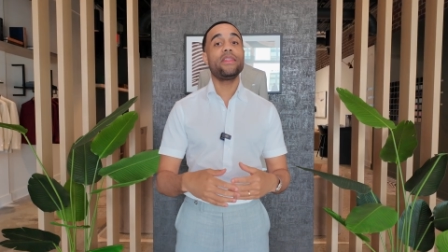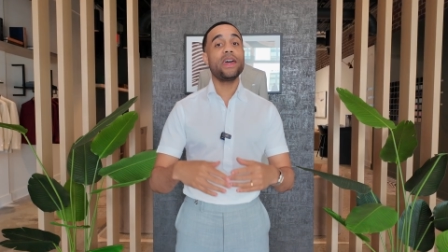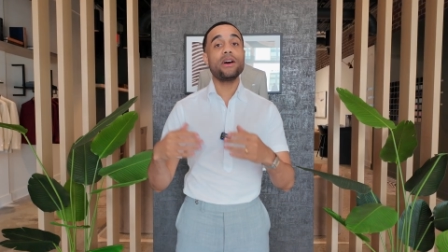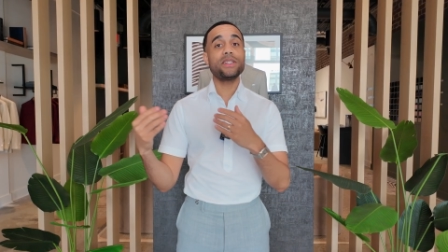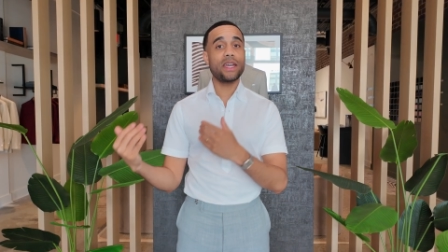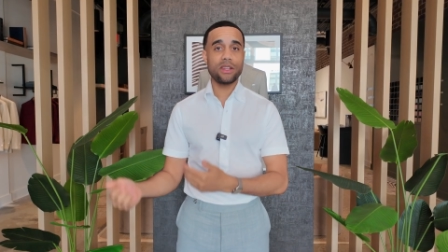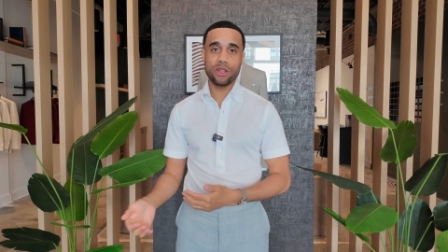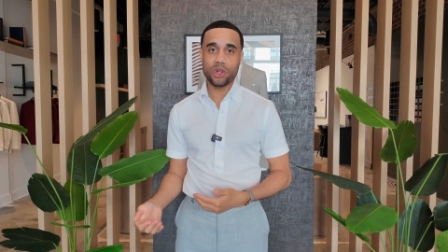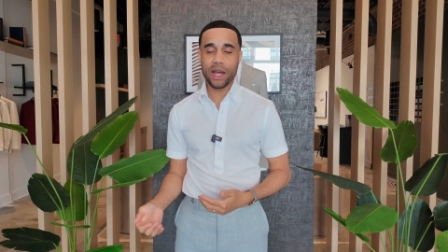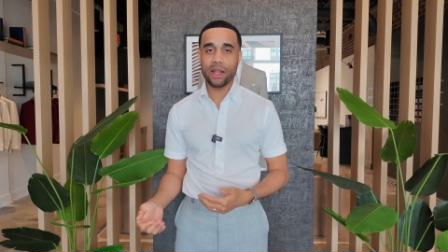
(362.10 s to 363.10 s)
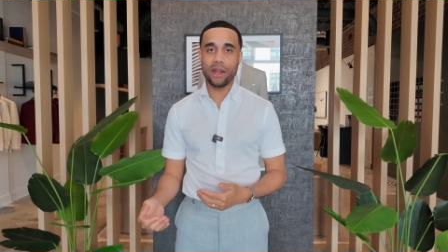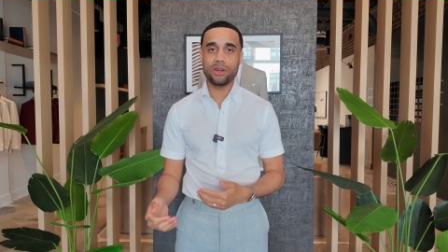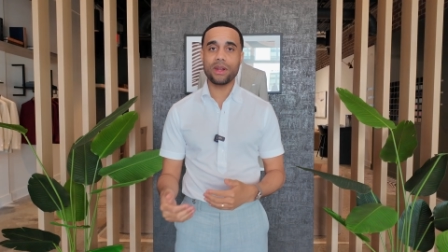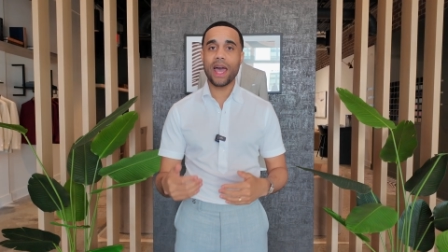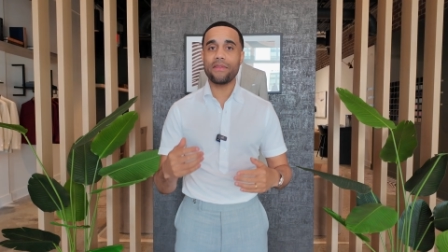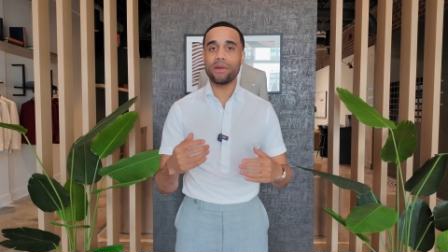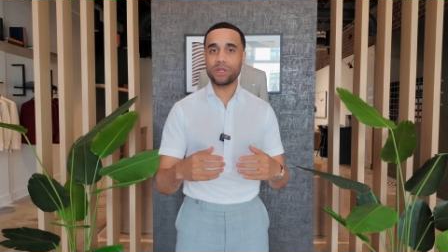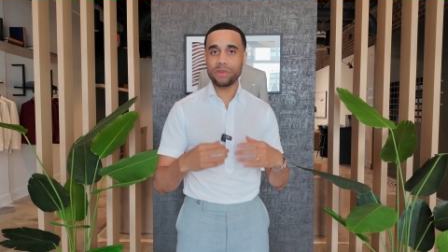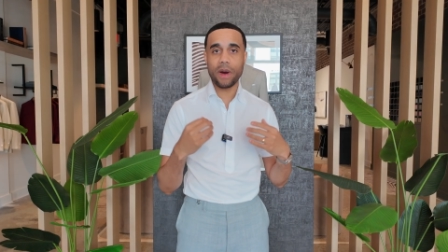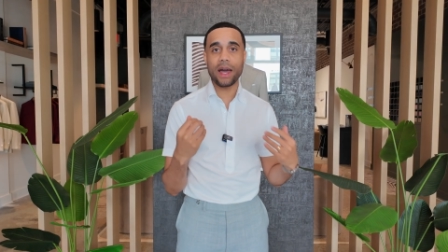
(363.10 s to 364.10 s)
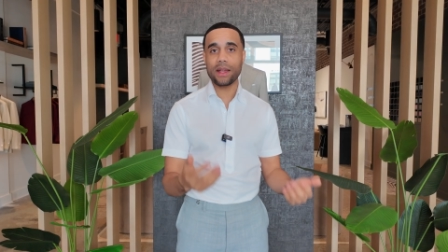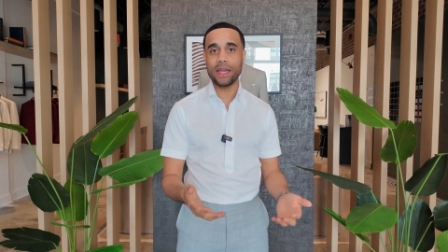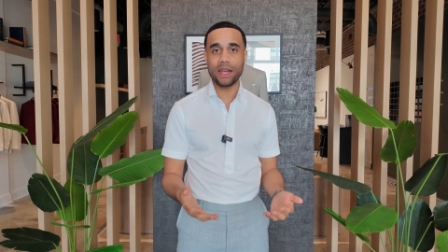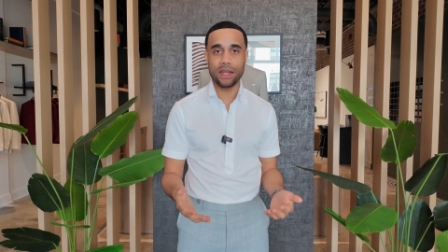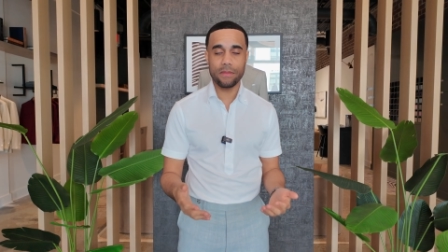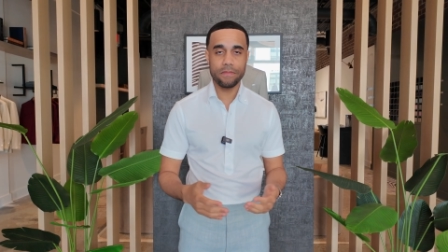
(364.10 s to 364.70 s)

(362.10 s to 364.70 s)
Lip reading: then I'll take it to the dry cleaners and have them spot clean it.